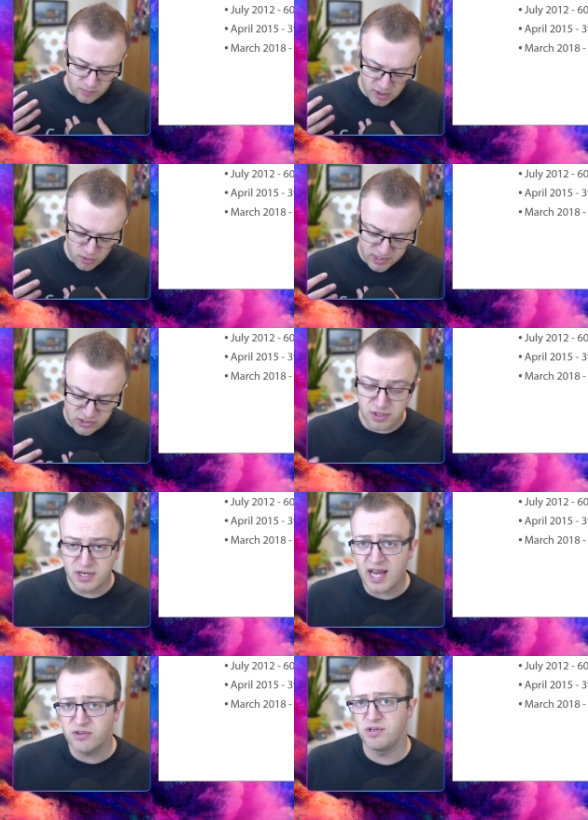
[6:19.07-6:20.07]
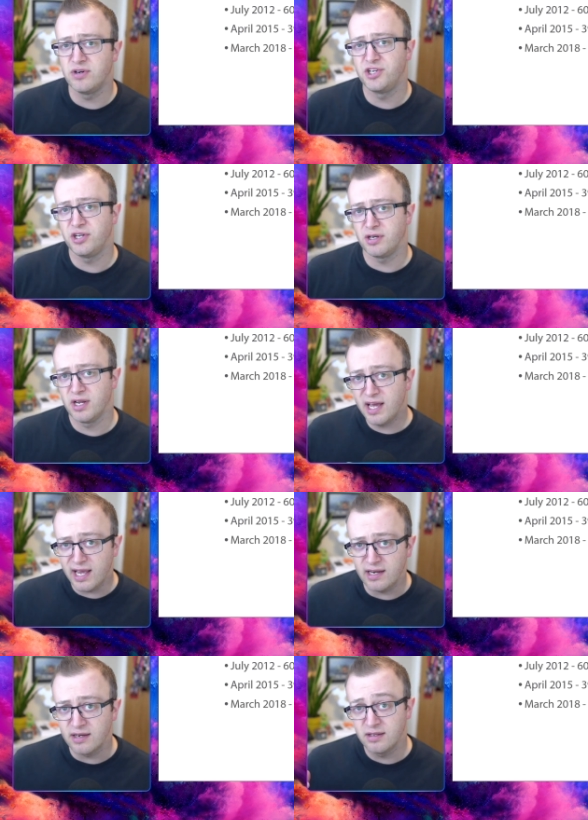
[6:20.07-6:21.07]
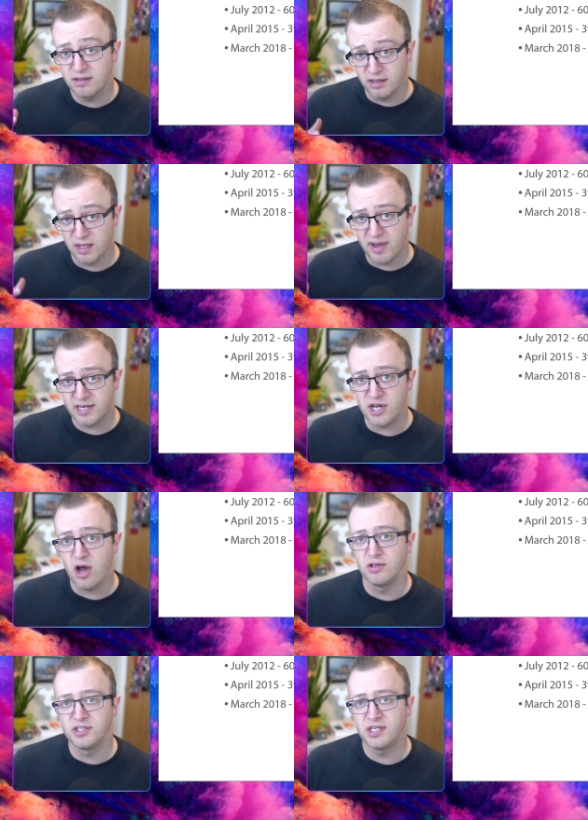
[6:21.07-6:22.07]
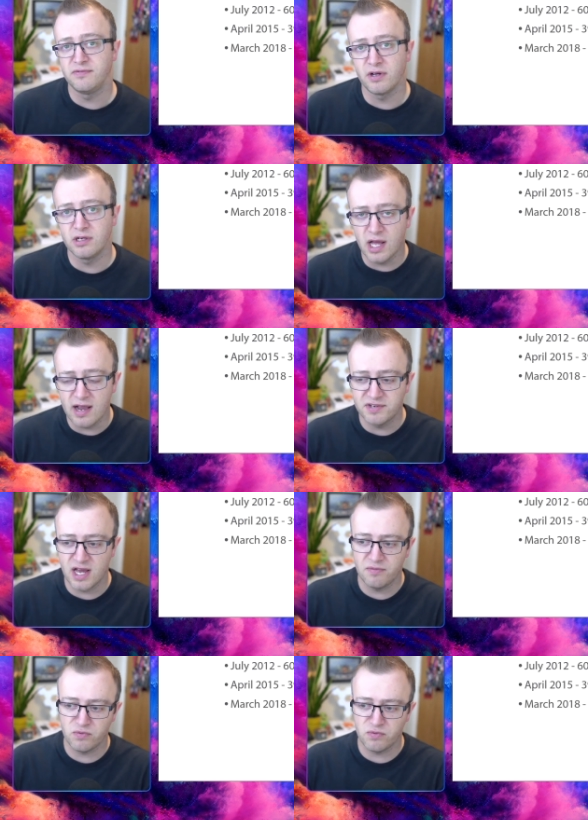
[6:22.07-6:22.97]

And we saw the next reduction in the limit on certificates' lifetimes.